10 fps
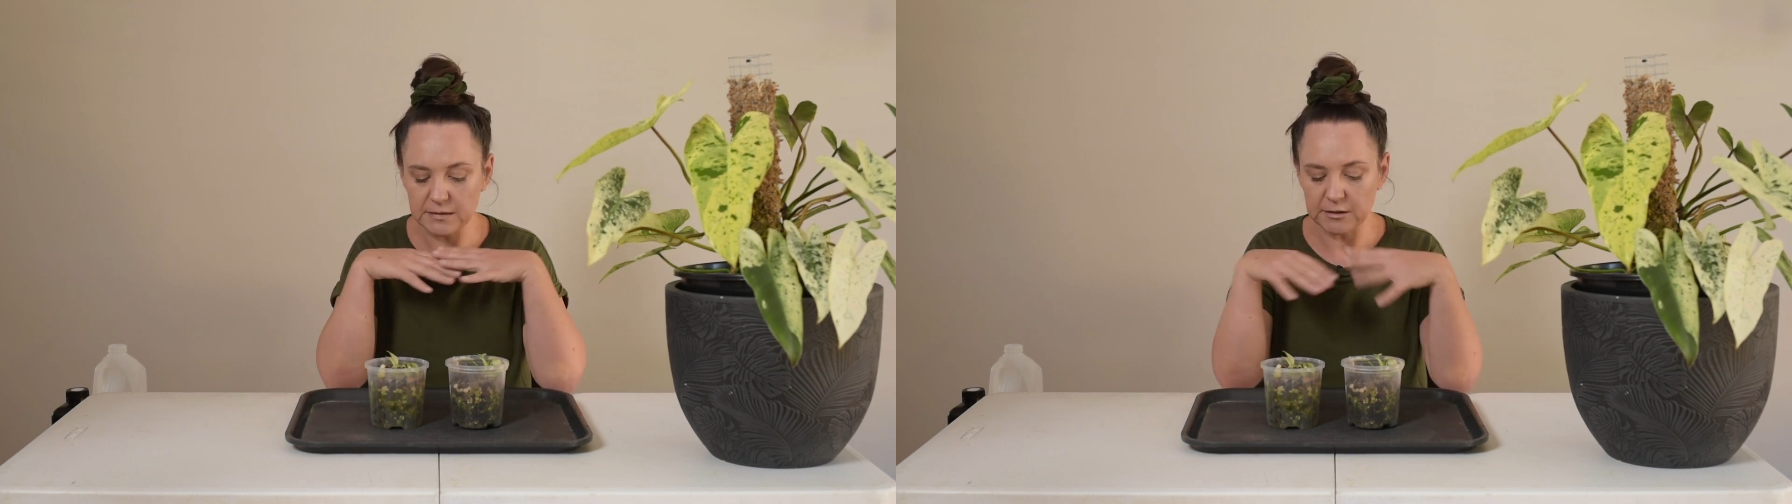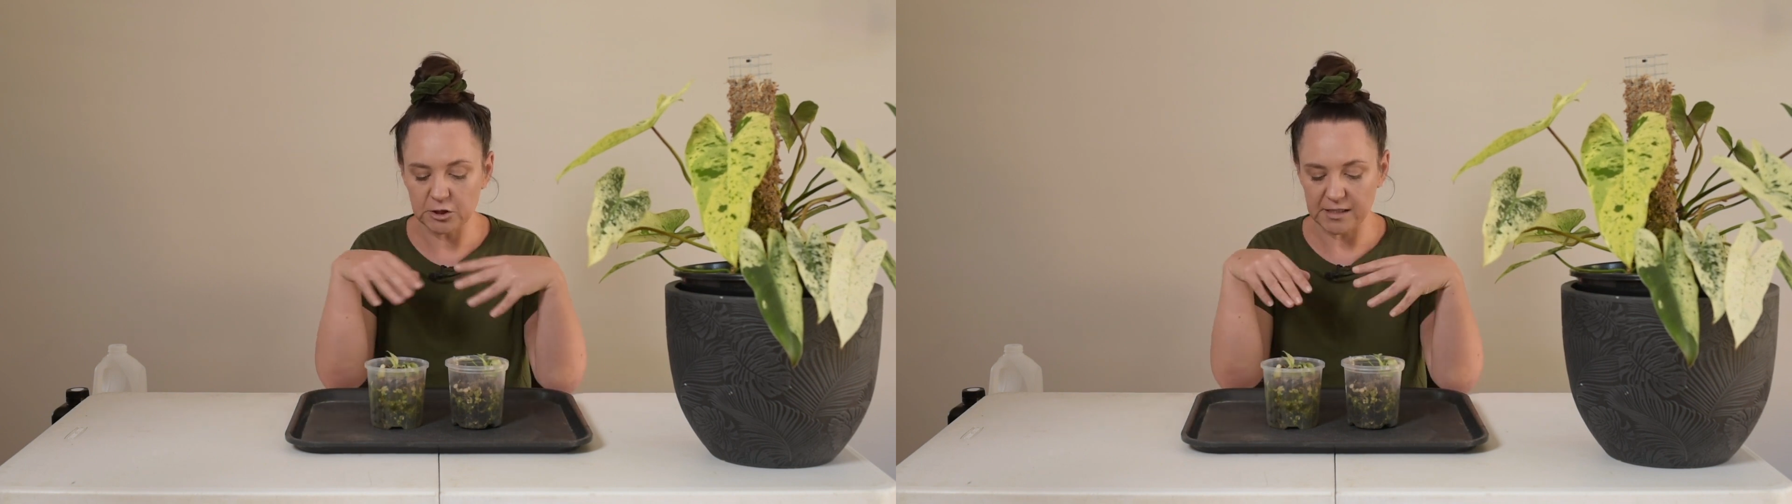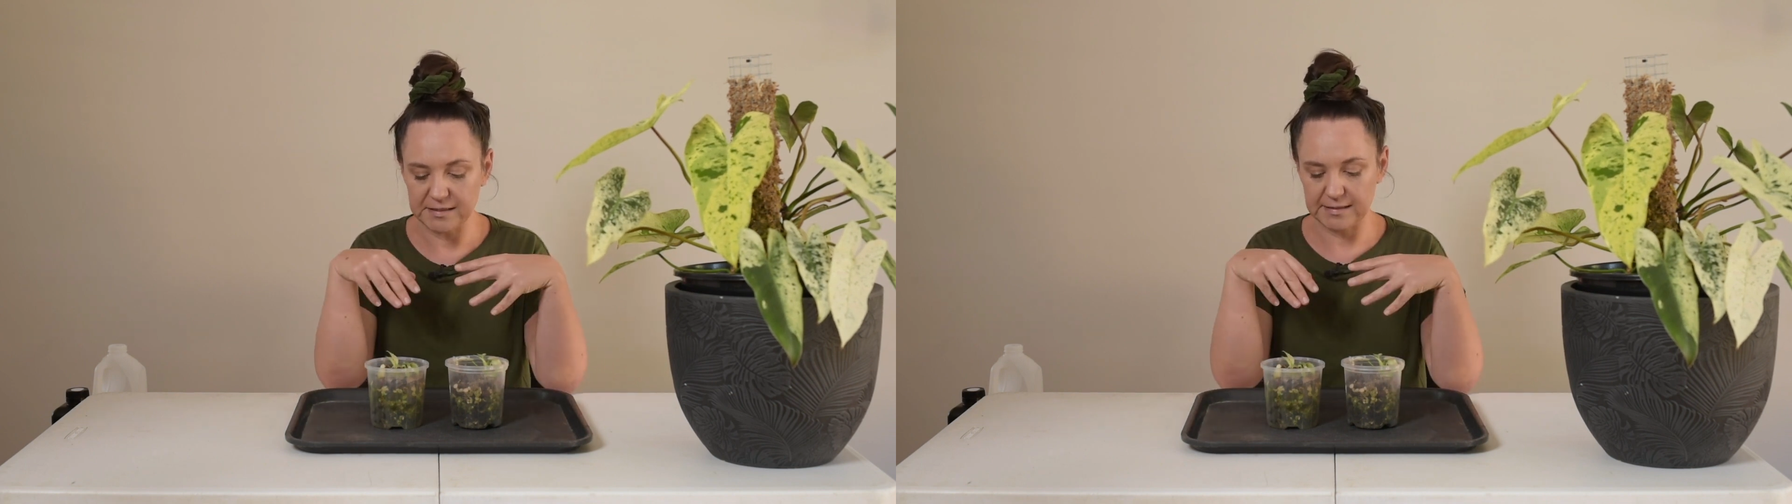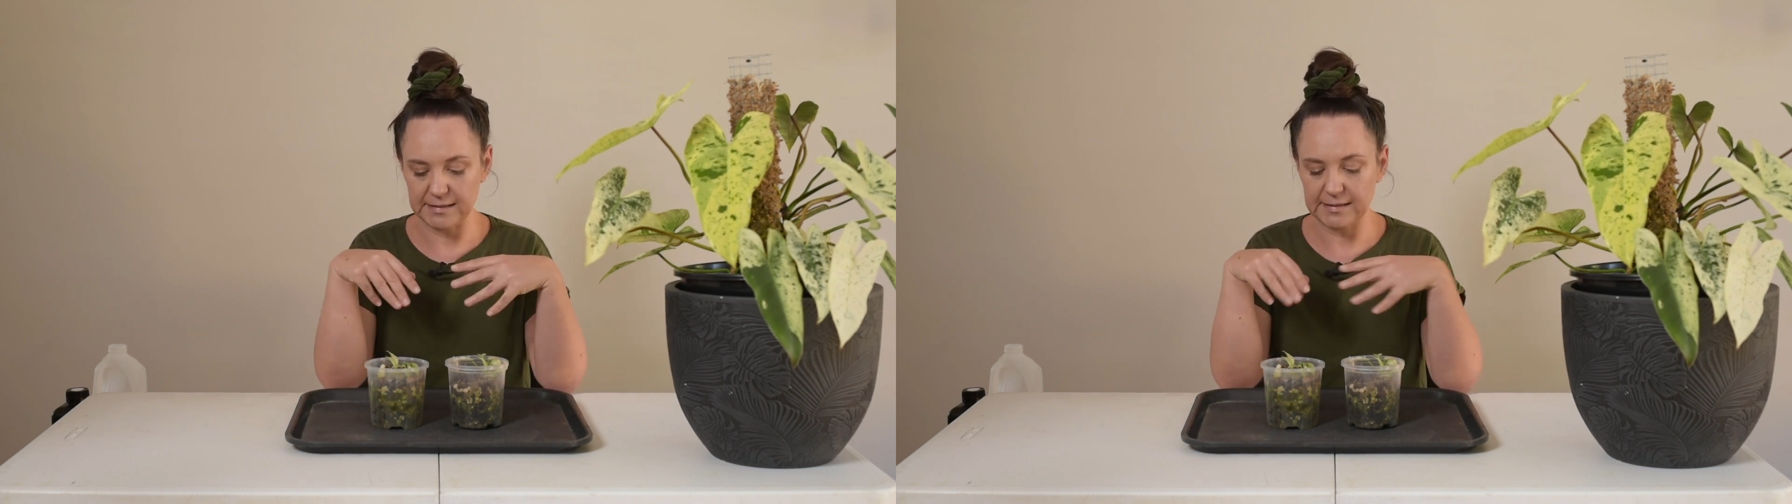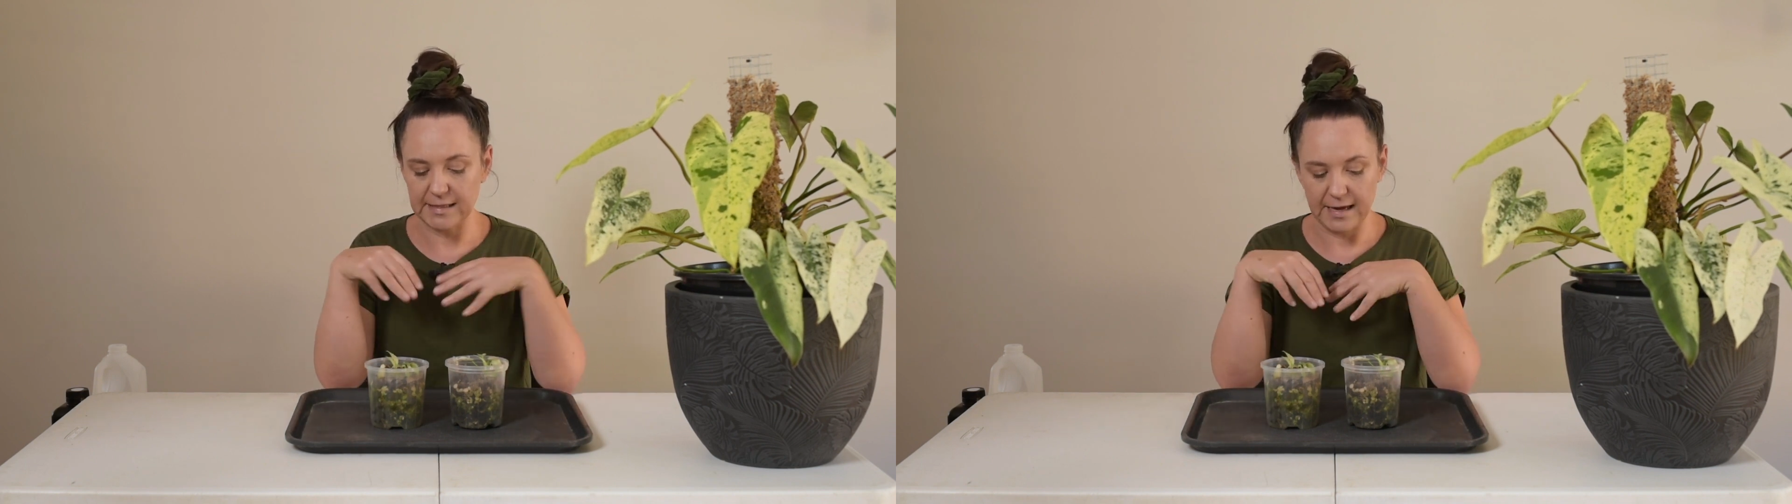suggested